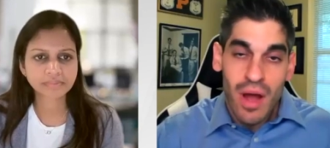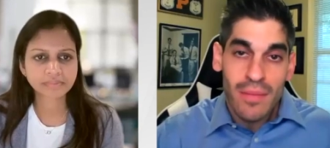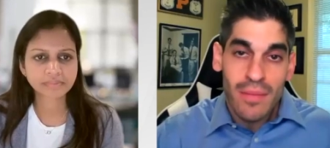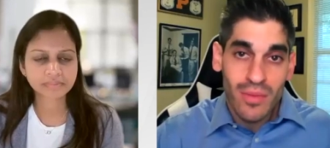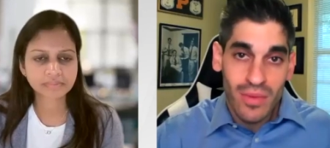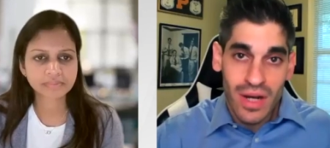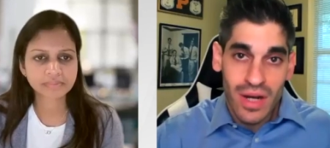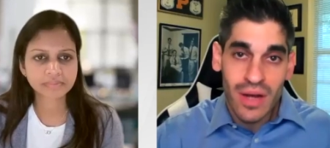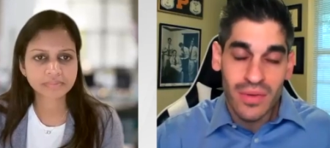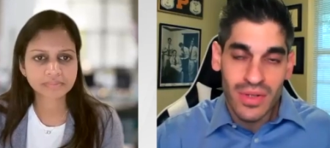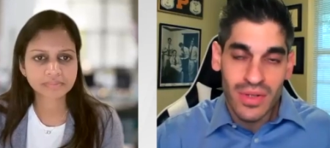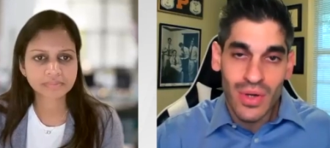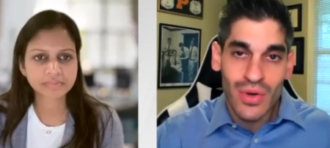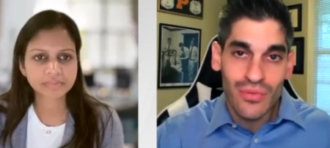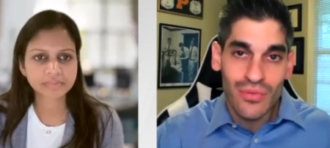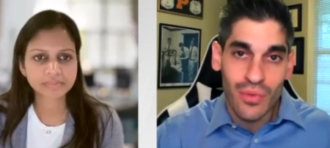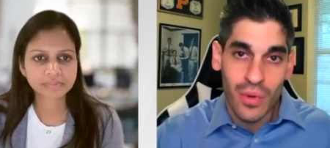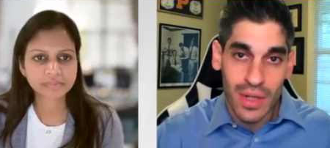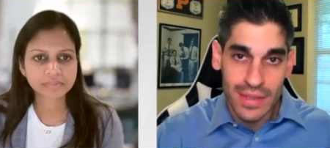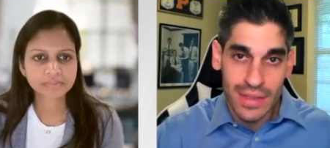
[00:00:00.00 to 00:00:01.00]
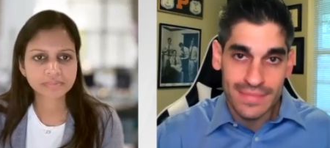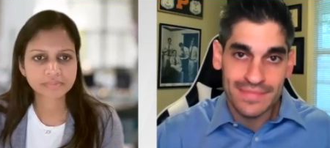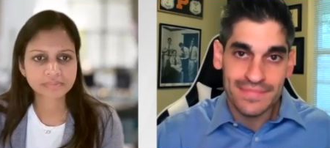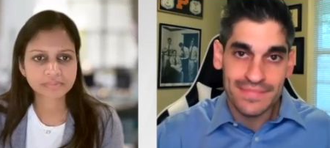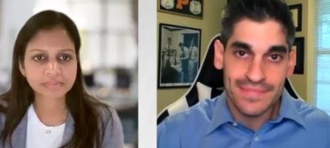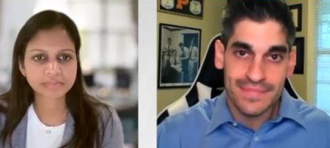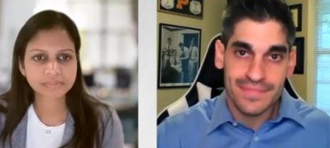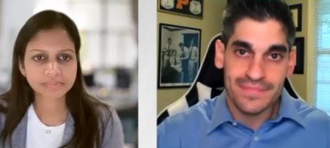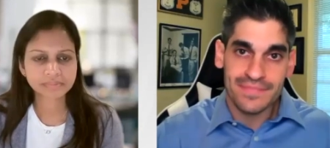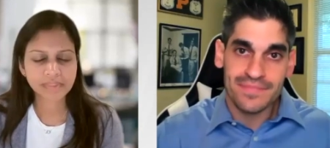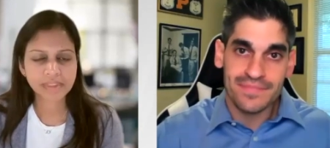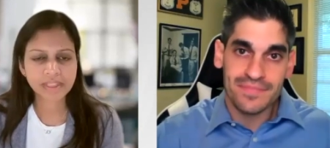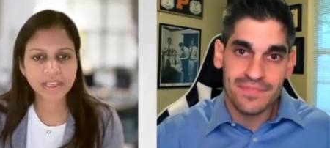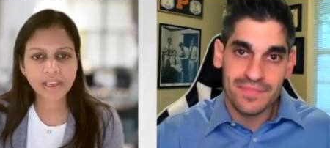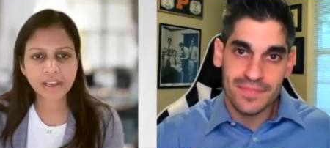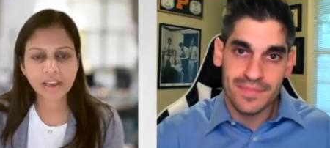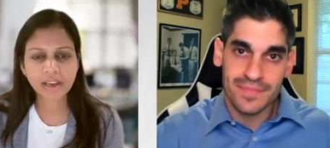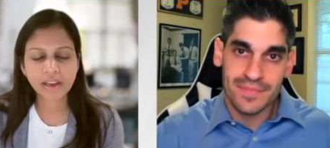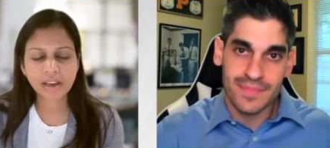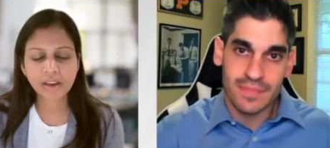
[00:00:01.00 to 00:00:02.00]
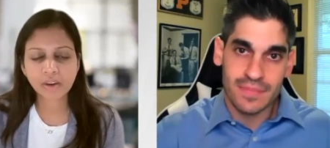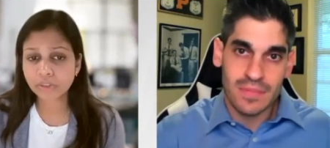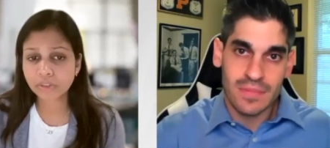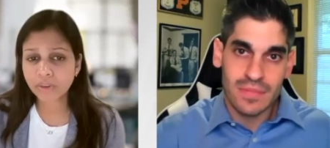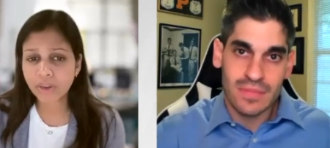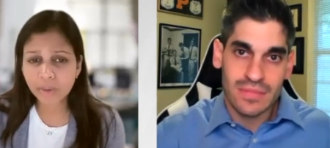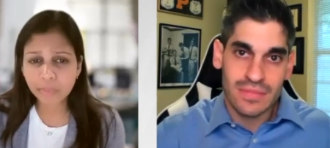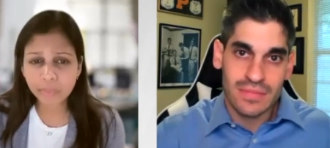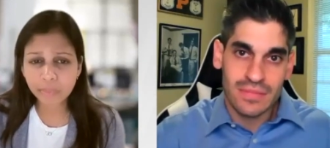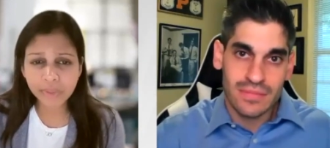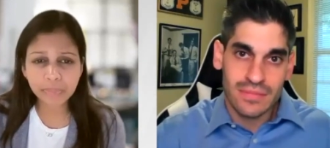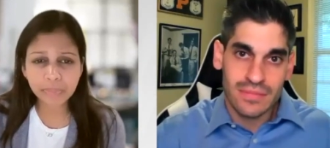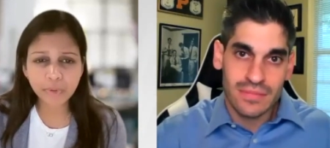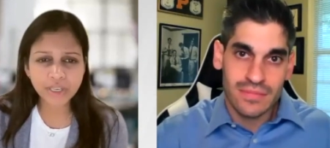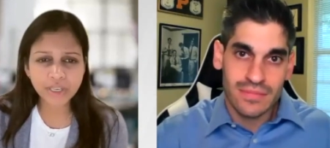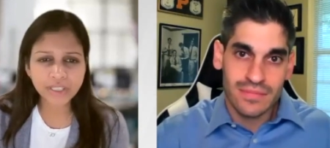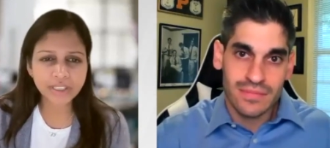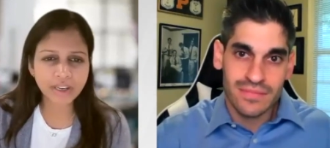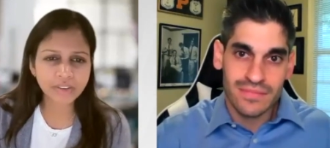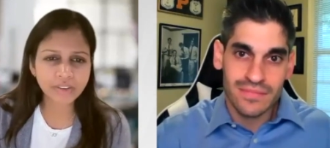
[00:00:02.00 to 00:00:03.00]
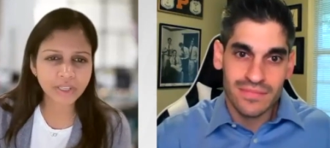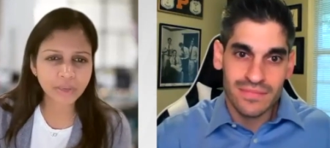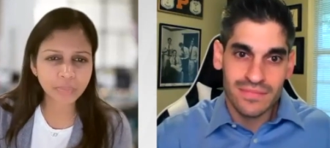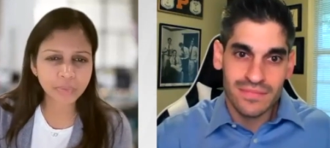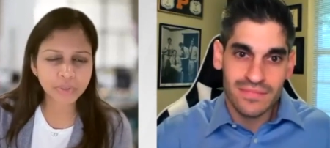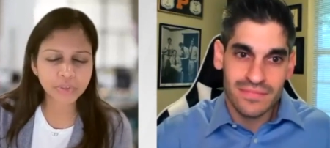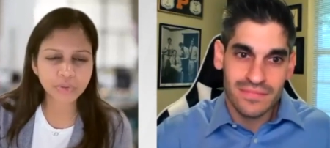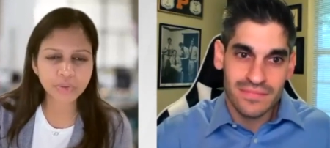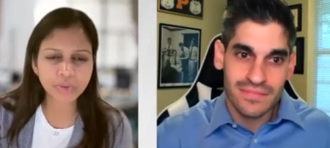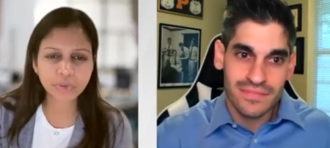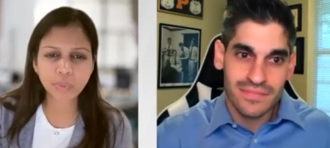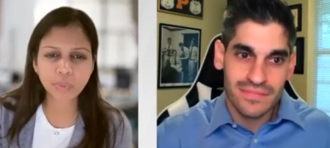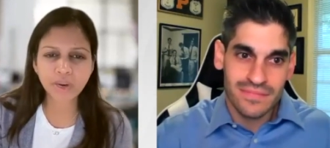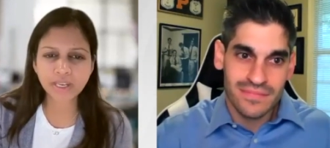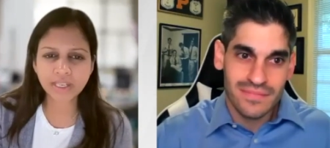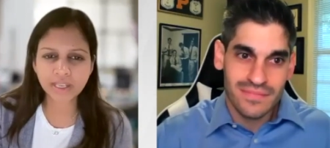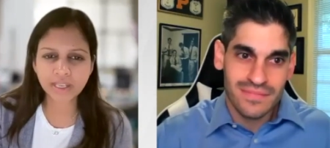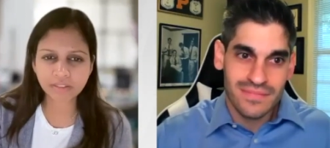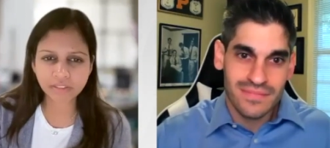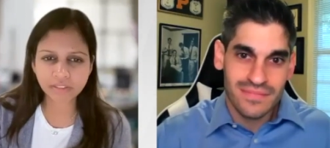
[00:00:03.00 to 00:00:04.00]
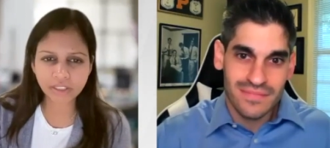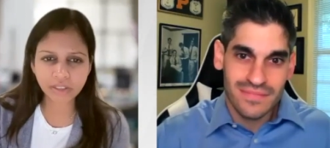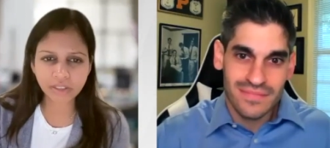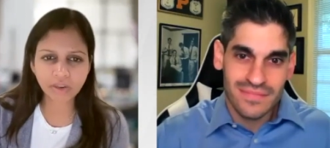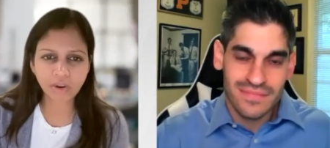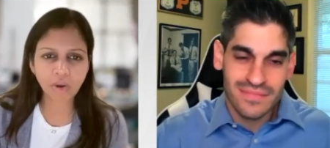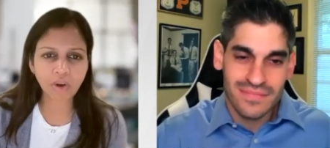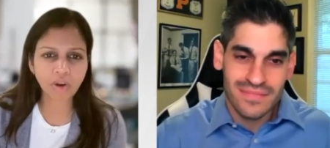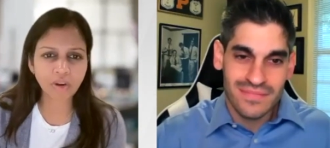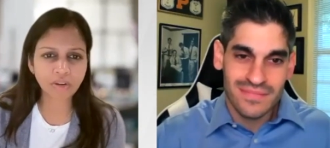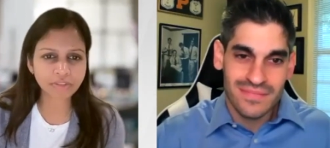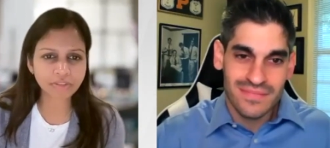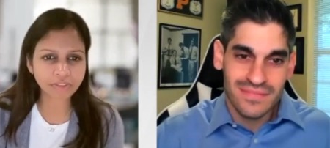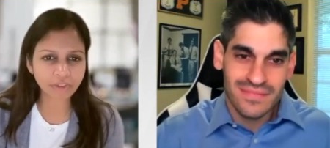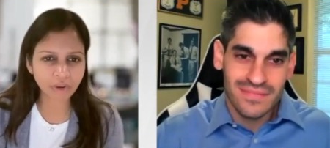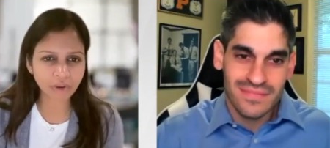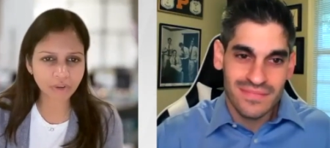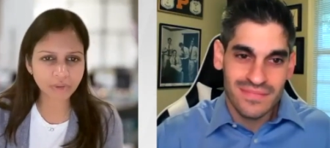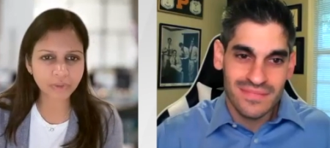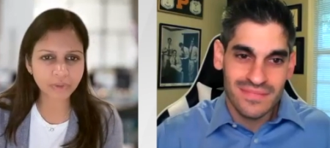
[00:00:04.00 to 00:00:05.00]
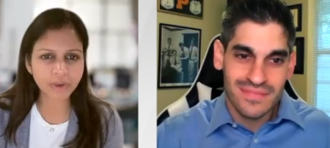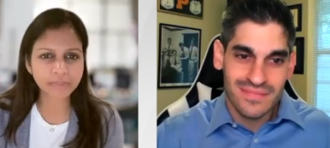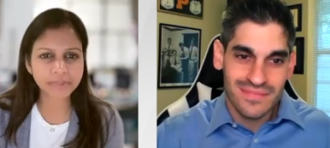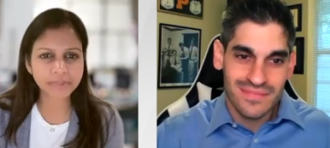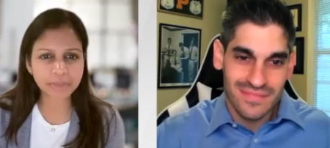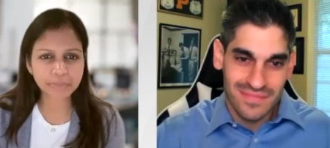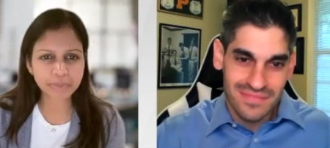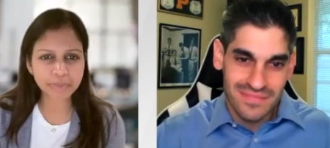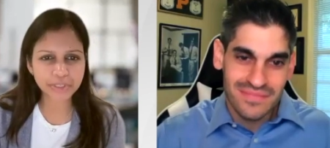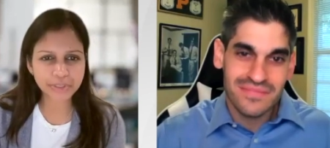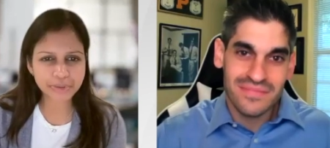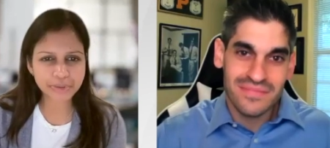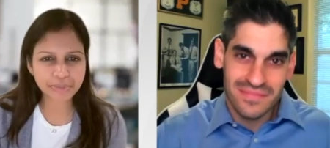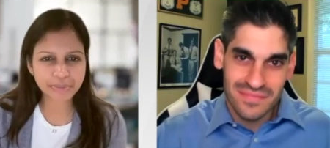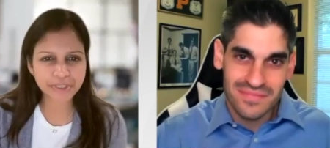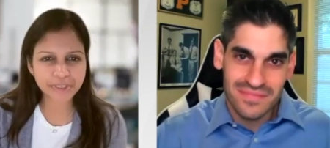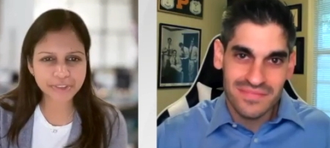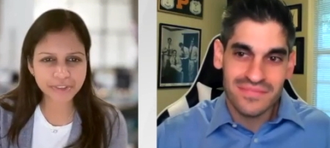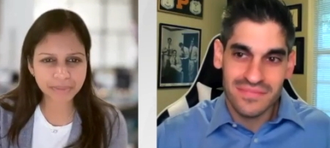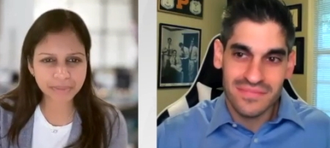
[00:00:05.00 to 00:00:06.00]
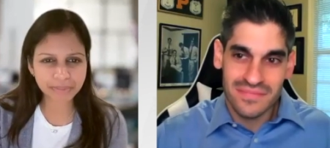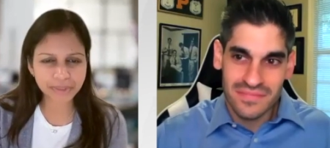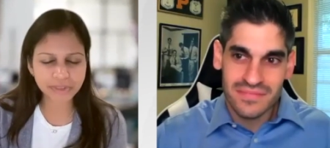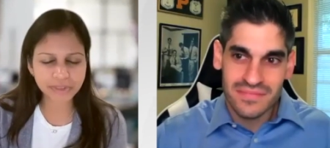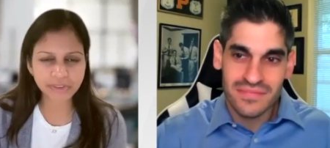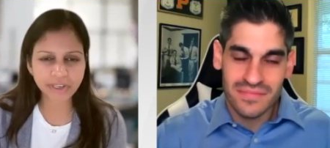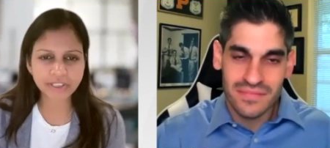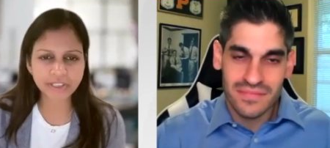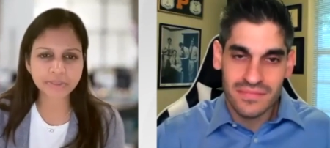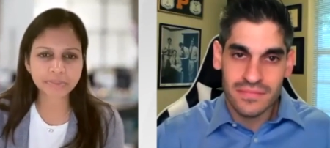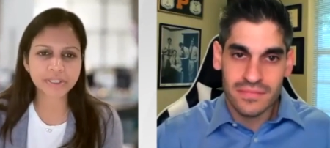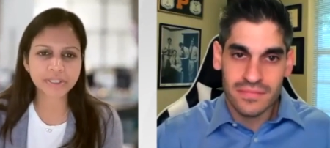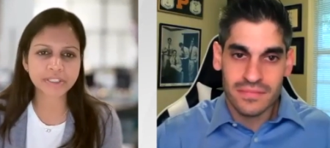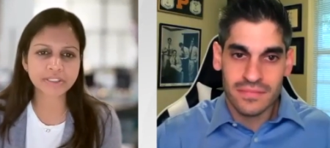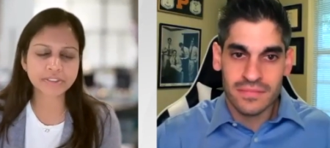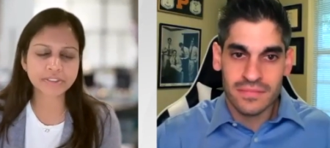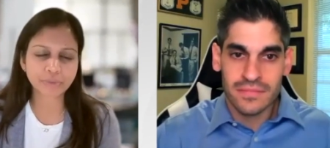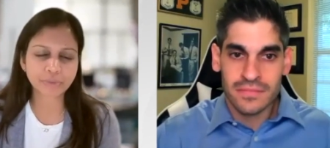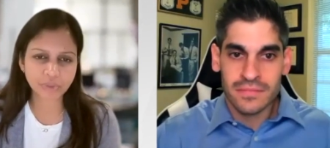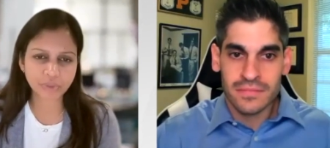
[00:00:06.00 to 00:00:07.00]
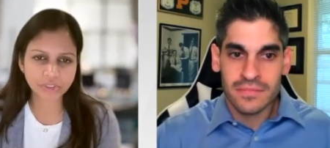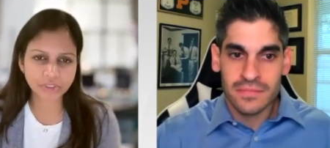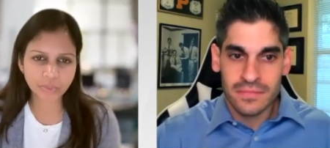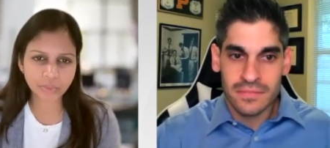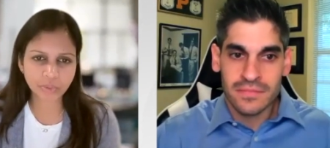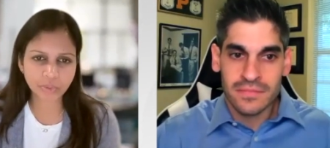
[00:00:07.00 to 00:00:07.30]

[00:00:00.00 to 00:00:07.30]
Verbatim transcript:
Speaker 1: probably what I would go for.
Speaker 2: Yeah, although I will point out that we don't quite have the long follow-up that we do with triplet regimens for the